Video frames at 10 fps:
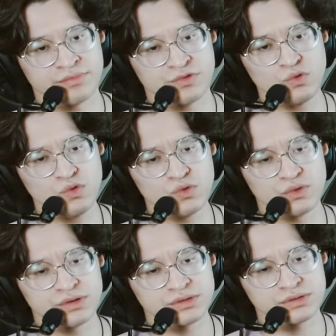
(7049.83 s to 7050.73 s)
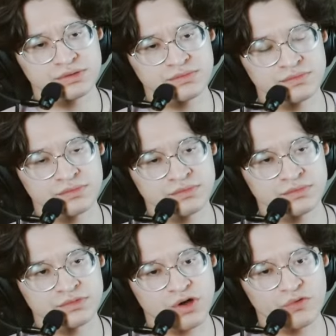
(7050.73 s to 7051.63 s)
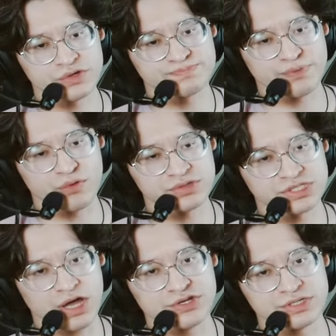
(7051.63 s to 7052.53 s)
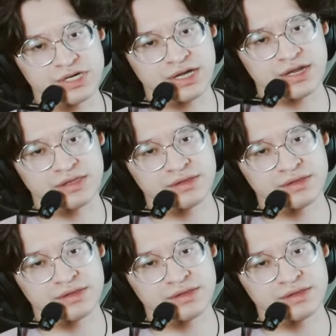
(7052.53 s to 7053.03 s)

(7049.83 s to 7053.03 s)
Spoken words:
Ooh! Oh, there's bonus stages. I get it.